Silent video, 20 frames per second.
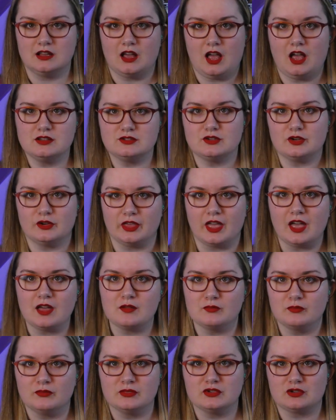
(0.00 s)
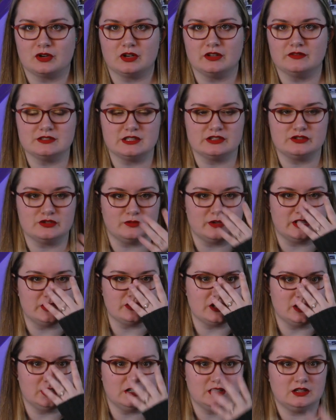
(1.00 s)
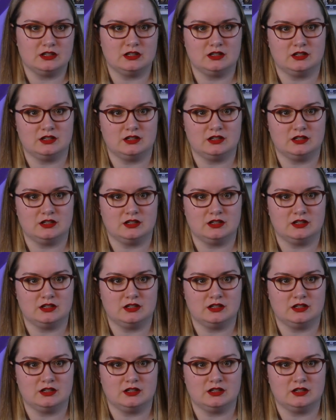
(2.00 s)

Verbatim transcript: us or them sort of situation.